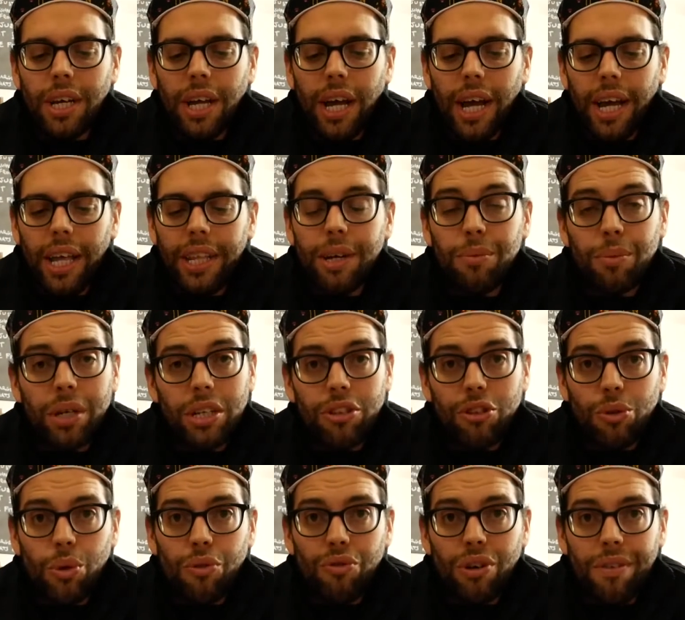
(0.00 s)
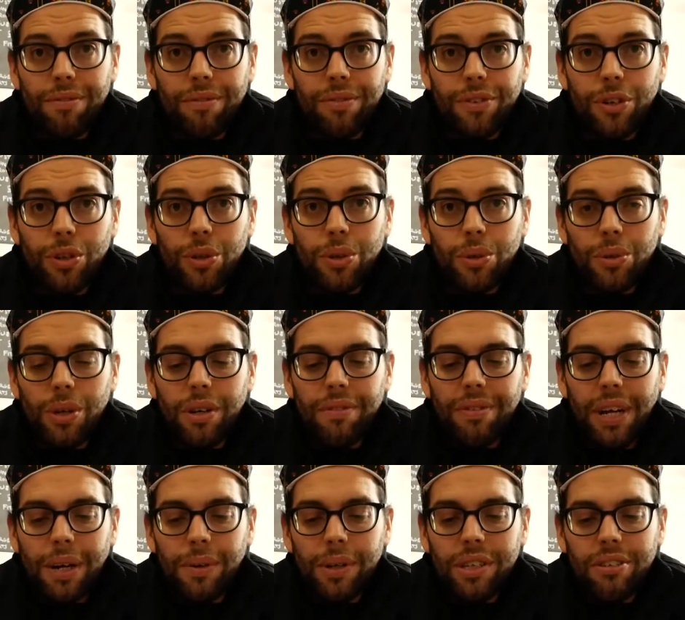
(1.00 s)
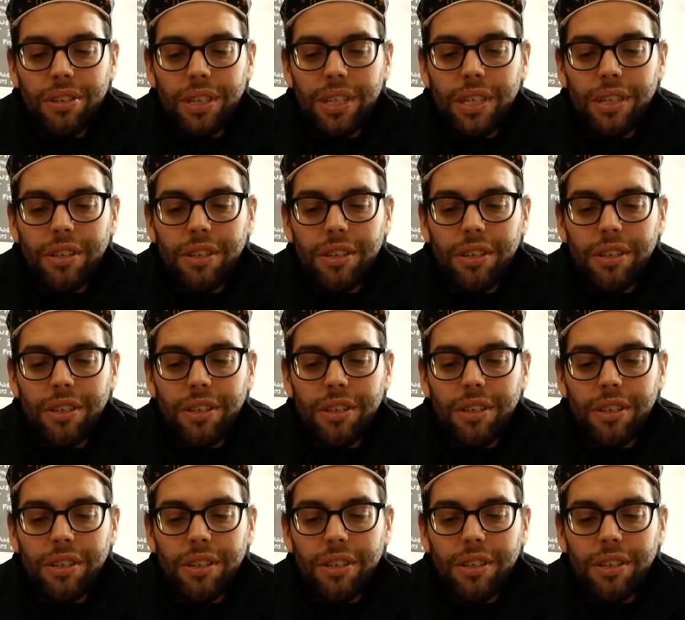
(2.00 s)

and then we're going to do a run through of how easy it